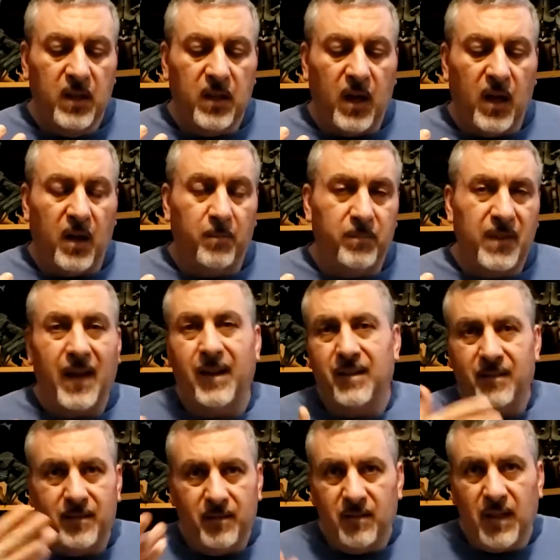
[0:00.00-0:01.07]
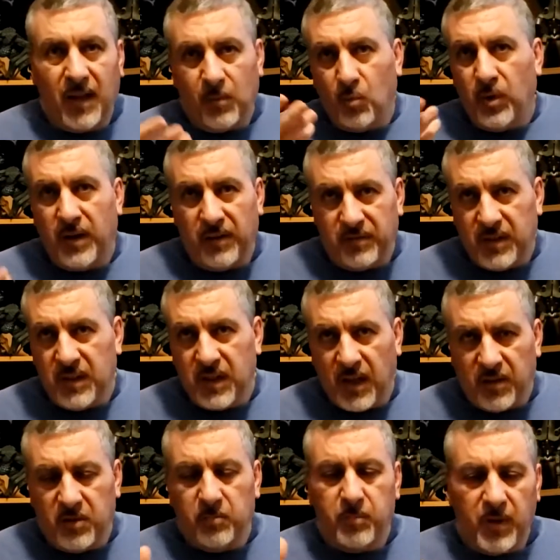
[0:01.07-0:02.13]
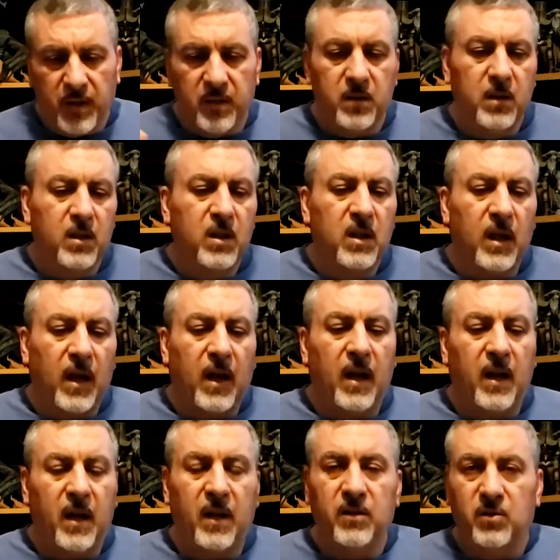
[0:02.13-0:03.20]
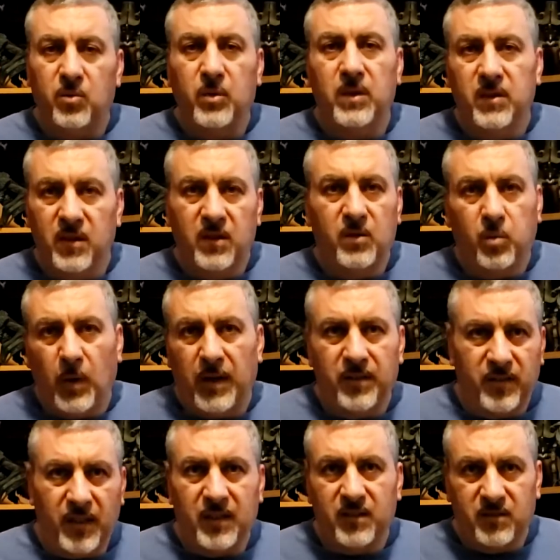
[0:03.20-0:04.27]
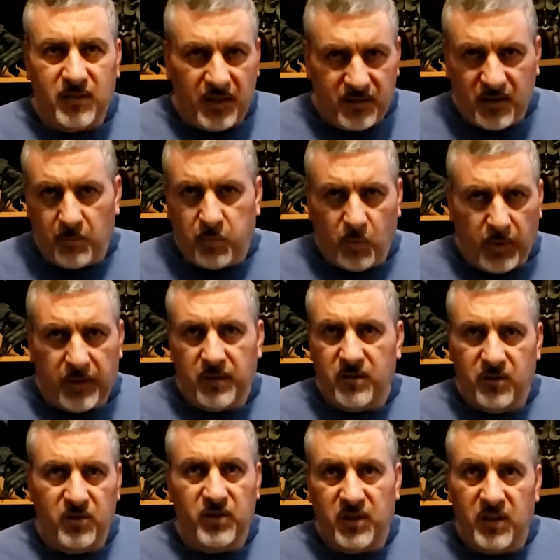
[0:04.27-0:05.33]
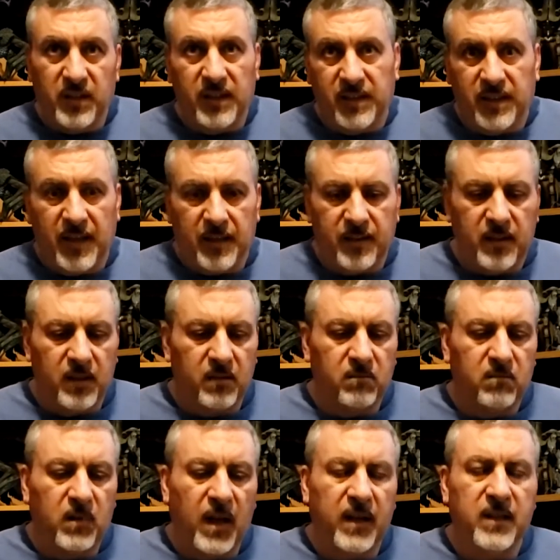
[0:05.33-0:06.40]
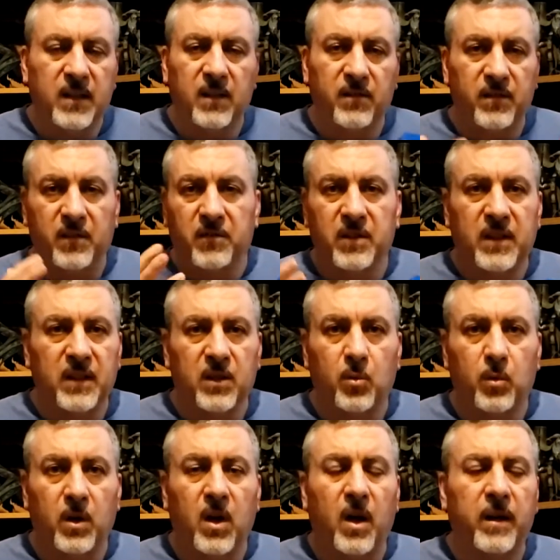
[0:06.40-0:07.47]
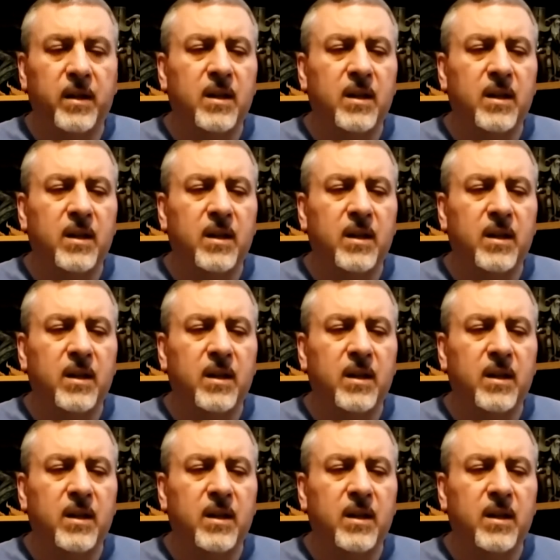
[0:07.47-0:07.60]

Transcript: Not one after the other, but I'll do it twice, like at some point, just to get the idea of everything going on.